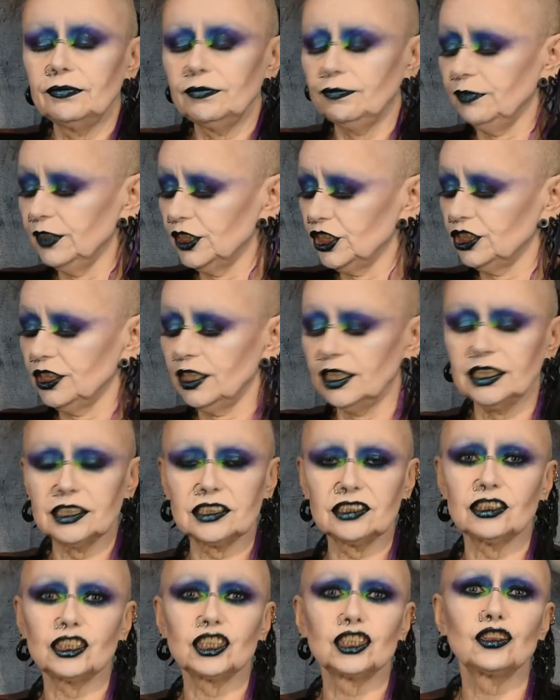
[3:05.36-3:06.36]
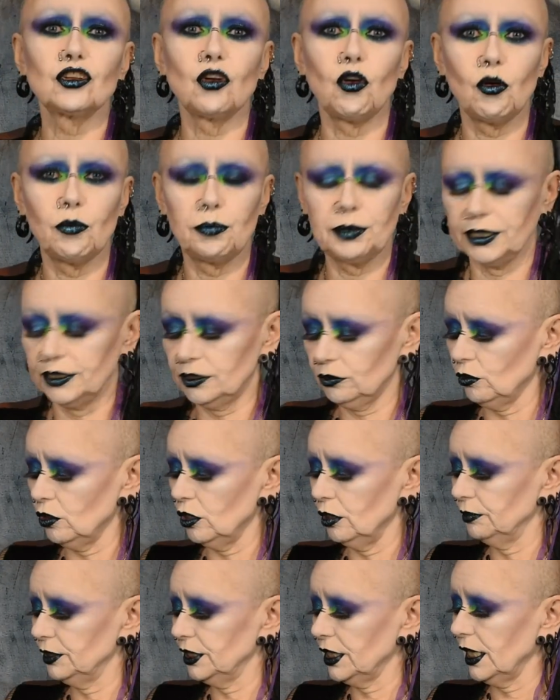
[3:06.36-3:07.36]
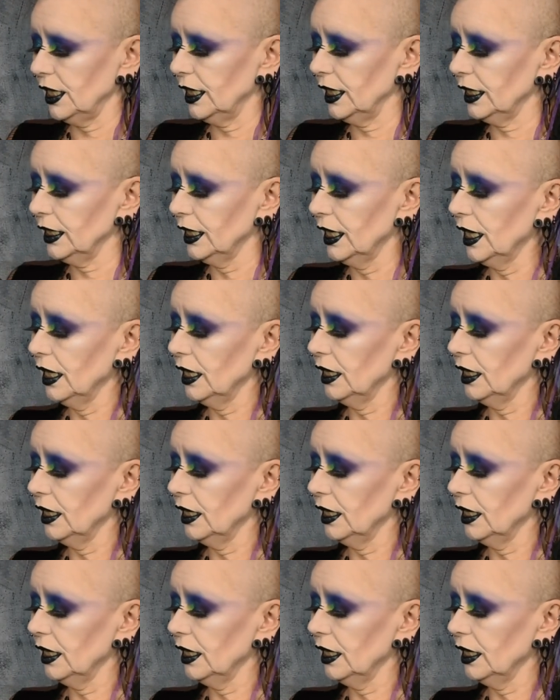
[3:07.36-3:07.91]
fishnet doesn't stop is what I'm saying.